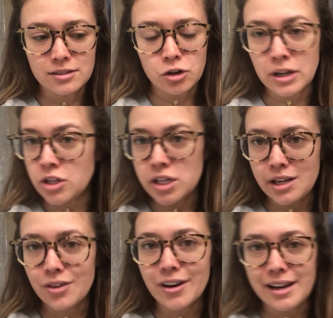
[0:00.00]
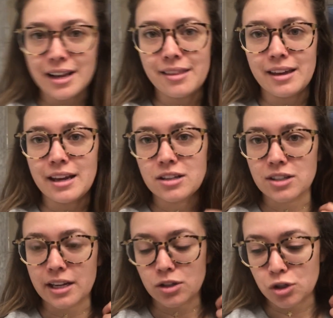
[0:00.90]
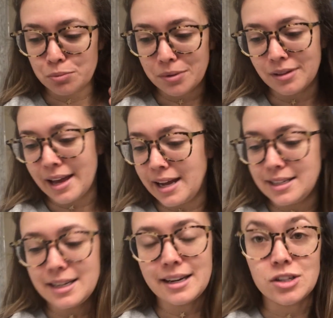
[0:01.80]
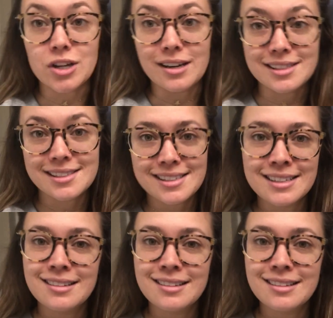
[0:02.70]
crunchy or anything. It's super light, and I just